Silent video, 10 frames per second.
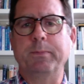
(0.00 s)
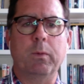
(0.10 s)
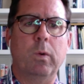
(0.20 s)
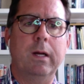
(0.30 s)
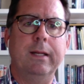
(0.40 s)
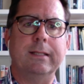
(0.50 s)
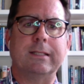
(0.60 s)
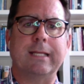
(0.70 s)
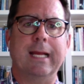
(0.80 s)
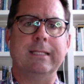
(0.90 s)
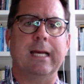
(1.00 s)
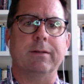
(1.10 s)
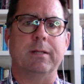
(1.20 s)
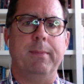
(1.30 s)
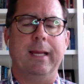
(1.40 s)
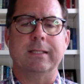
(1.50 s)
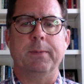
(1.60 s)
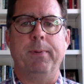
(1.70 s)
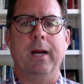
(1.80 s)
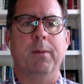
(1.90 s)
one that stands out to me is the
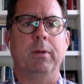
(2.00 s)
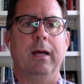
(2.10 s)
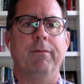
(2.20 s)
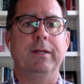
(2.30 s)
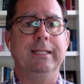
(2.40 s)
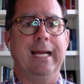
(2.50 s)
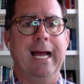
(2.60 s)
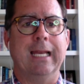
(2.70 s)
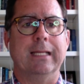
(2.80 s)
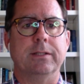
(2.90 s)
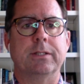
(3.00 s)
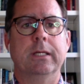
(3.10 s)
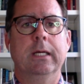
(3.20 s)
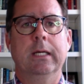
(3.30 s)
parable of the talents